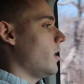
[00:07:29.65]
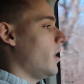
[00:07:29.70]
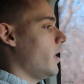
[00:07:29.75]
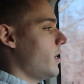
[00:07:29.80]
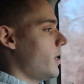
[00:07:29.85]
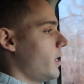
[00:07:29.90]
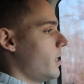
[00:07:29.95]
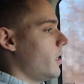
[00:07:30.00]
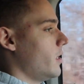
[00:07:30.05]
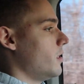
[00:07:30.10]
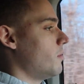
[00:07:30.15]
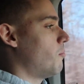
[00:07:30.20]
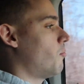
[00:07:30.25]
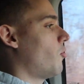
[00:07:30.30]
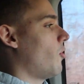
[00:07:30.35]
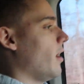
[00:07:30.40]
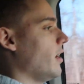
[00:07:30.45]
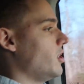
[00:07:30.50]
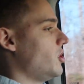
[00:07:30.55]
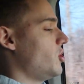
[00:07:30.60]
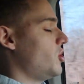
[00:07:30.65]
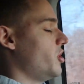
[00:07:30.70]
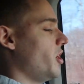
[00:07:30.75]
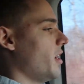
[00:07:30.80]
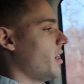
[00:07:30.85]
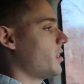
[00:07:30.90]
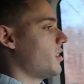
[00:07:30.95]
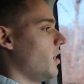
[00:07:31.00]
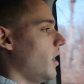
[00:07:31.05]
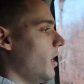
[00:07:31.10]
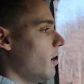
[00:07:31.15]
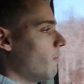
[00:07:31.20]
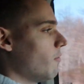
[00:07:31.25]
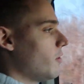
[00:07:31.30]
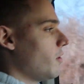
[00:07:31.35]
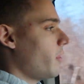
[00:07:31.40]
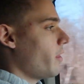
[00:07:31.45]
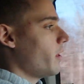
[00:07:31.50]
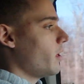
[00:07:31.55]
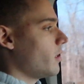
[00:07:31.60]
and price checked
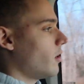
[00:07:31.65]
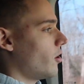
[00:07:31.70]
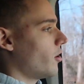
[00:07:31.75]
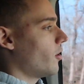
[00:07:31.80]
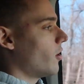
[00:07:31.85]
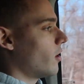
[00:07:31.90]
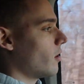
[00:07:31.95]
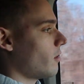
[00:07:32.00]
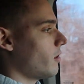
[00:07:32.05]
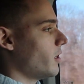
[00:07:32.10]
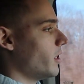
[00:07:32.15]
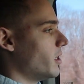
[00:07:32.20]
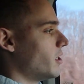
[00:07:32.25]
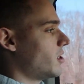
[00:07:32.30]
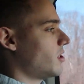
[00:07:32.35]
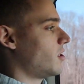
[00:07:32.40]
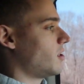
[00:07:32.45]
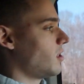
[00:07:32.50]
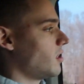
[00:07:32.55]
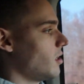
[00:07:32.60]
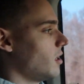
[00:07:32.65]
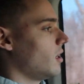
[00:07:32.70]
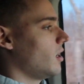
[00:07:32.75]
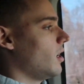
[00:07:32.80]
everything on our list